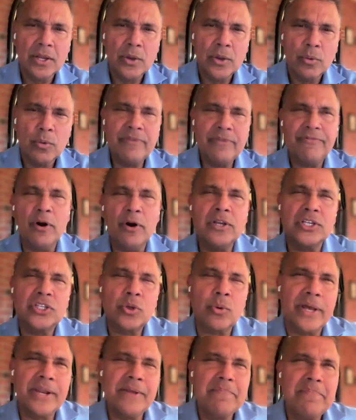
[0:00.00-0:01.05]
We focus
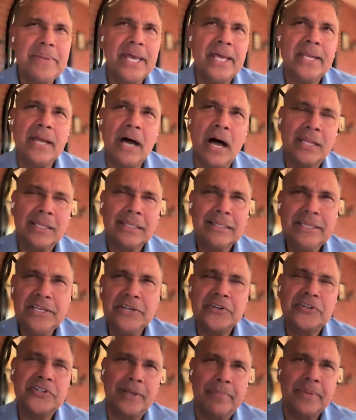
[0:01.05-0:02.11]
quite a bit on
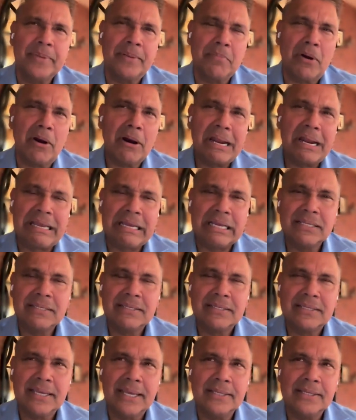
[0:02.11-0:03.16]
leadership in
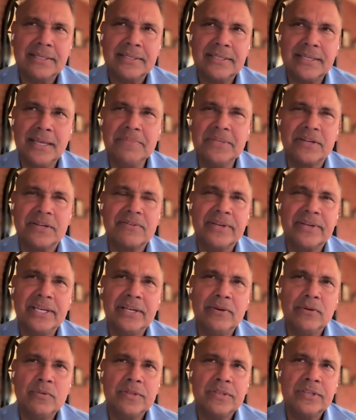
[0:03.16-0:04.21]
markets, and to some
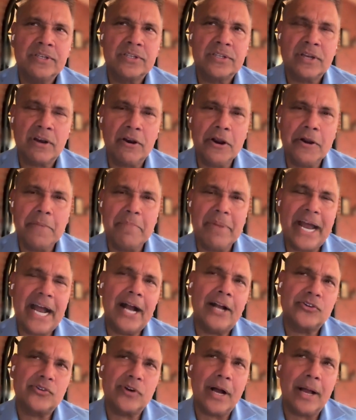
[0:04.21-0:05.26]
degree, with this current
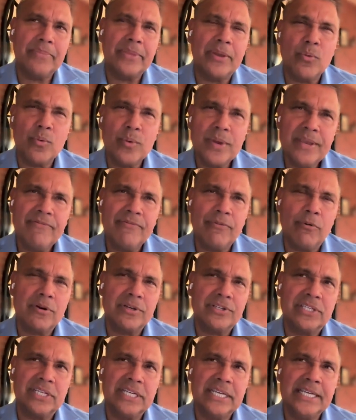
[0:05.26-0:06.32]
backdrop that we
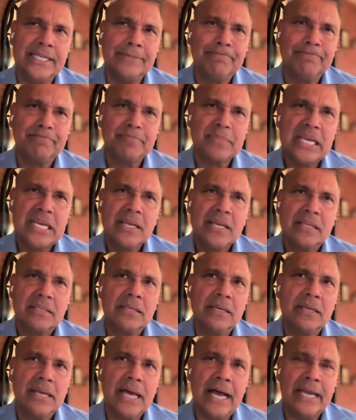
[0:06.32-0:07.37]
foresee,
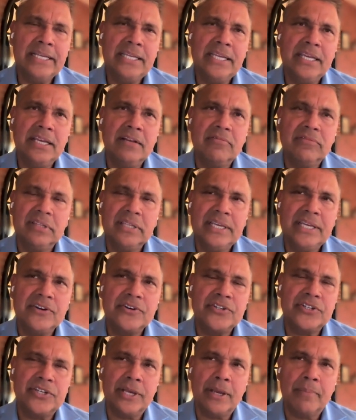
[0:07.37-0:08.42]
the idea of
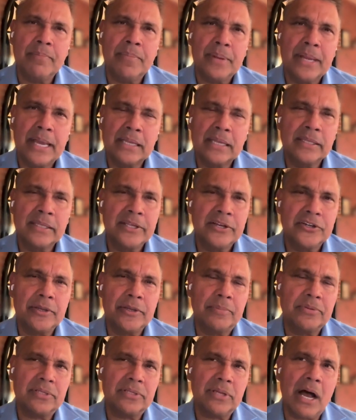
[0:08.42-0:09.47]
leadership and
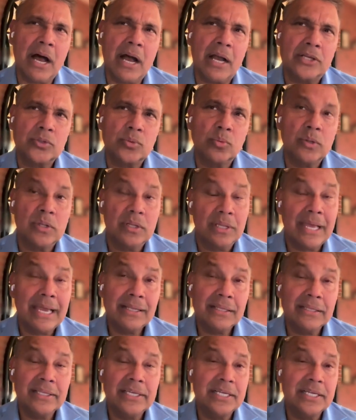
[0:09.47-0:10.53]
leadership stocks will
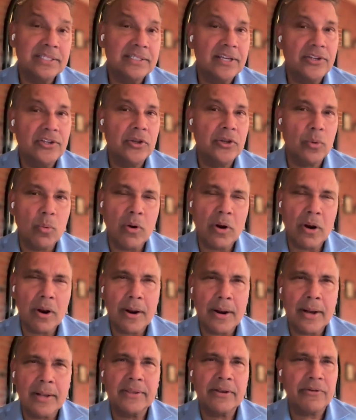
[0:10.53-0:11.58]
likely continue to
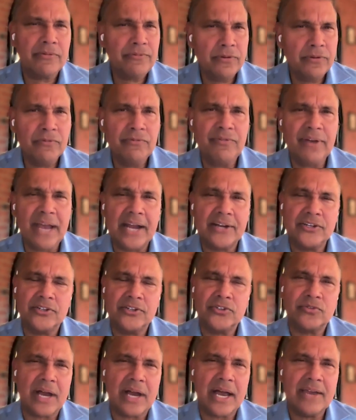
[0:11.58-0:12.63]
work. There are a few
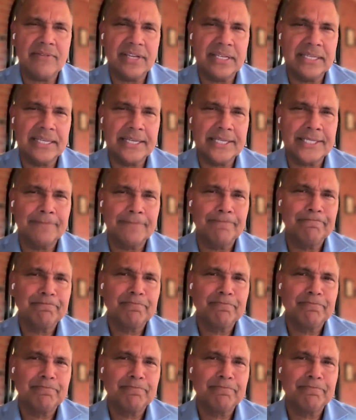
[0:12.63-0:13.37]
factors driving this.